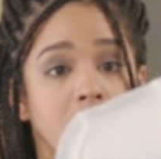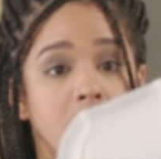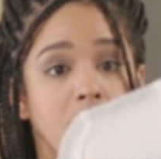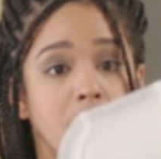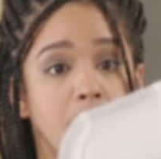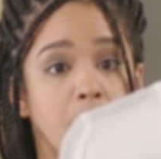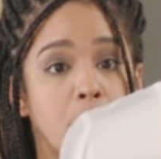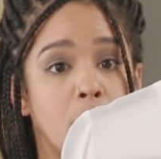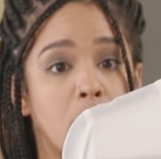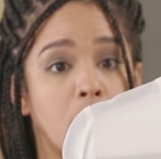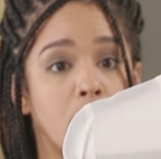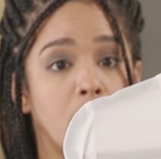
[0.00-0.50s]

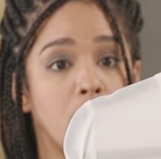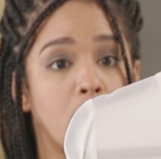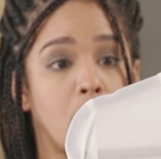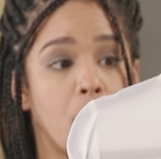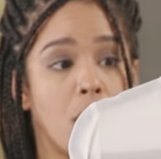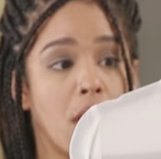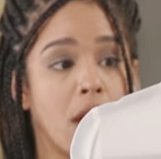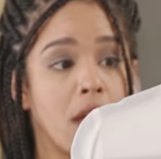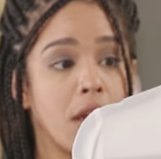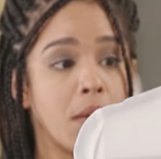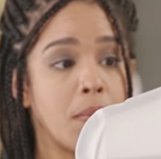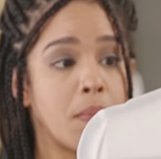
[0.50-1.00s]
simple
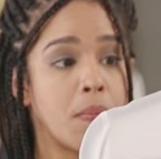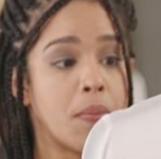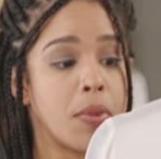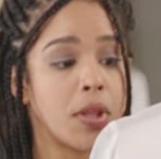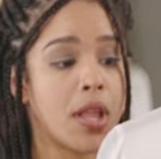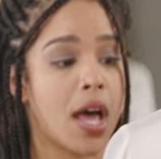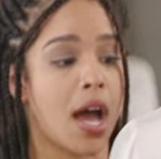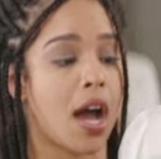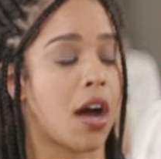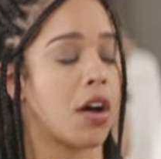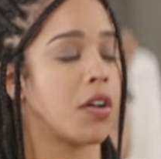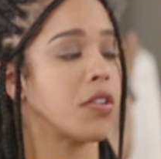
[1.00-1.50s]
white
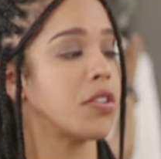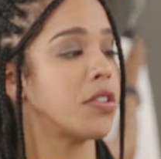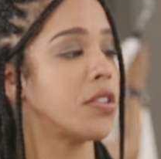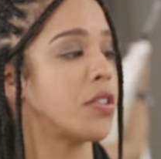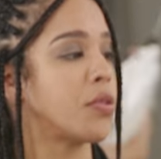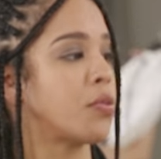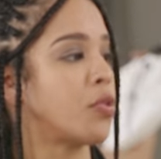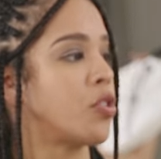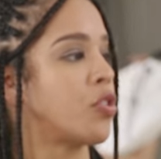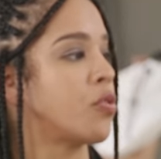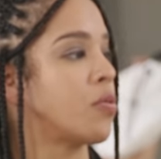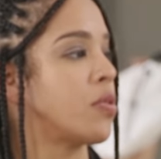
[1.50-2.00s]

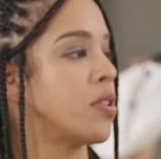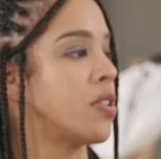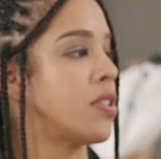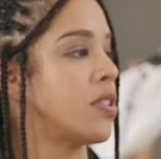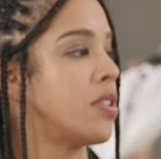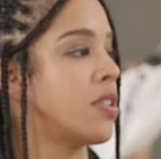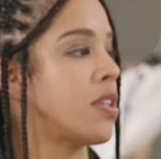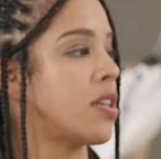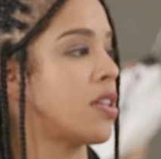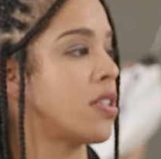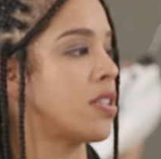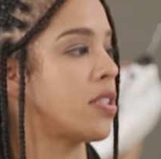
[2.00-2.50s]
blouse. Which
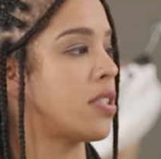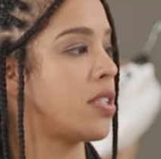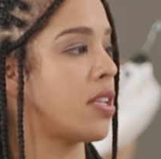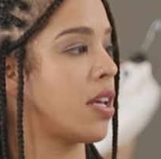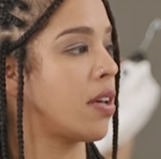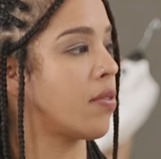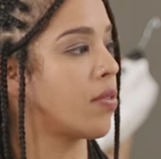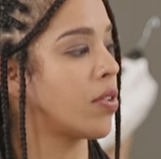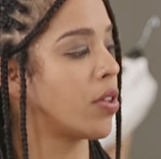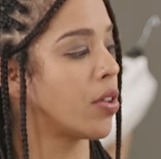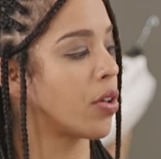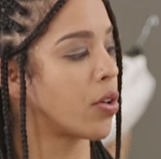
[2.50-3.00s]
one's this?
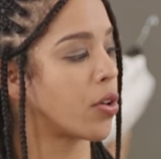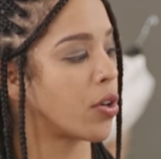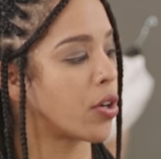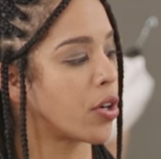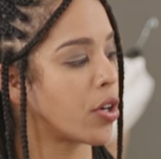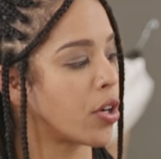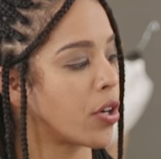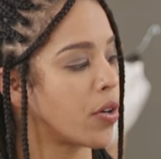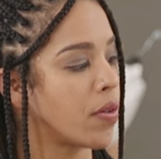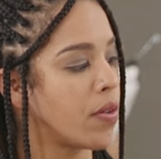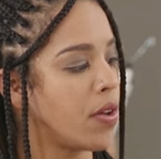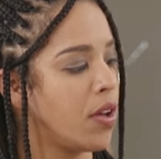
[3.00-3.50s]
David
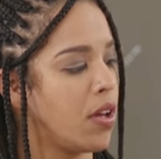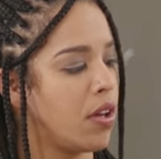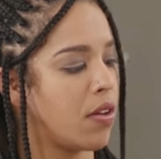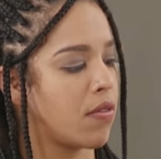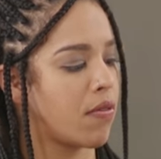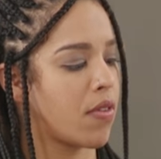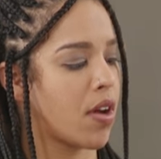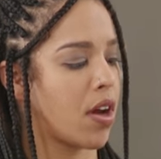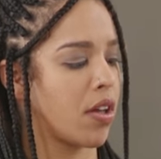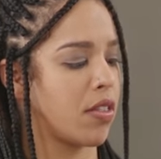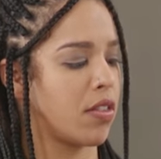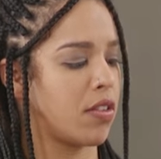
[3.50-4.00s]
Lerner,
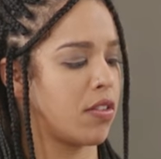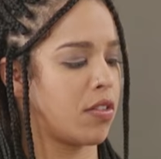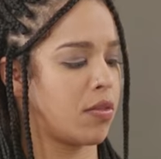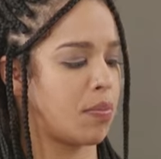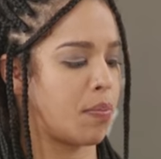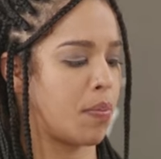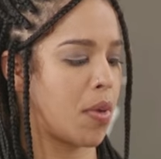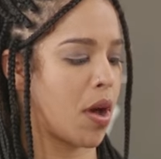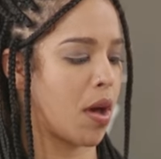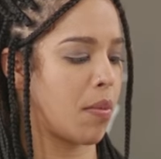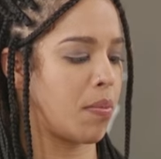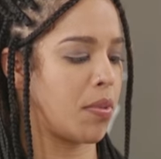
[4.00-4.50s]
found this
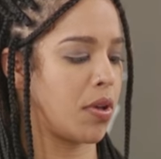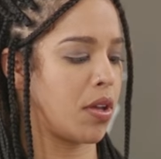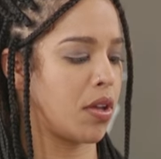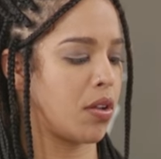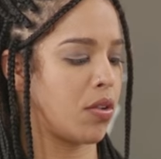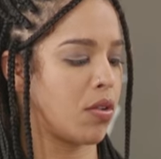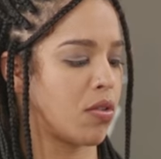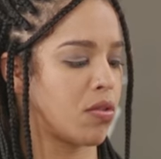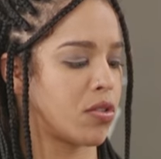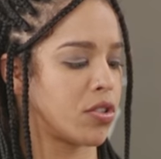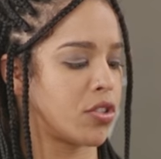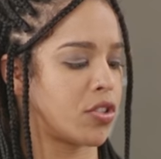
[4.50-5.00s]
puppy
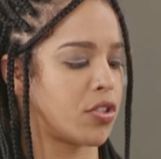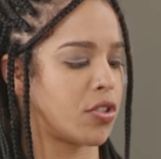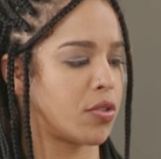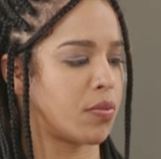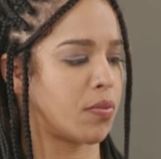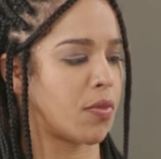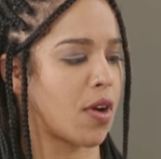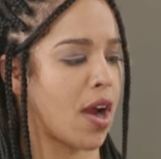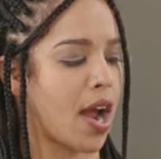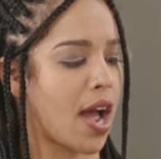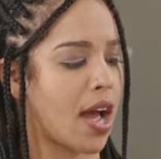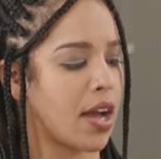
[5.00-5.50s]
at
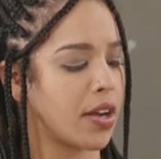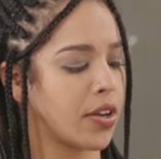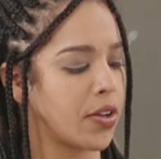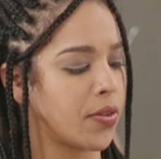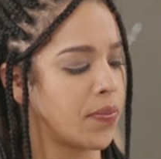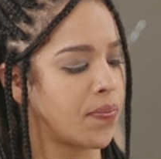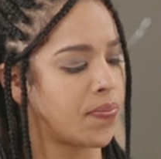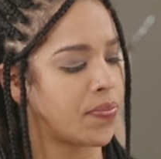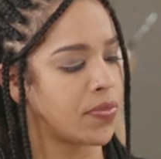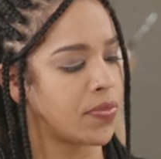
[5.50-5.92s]
Nordstrom Rack.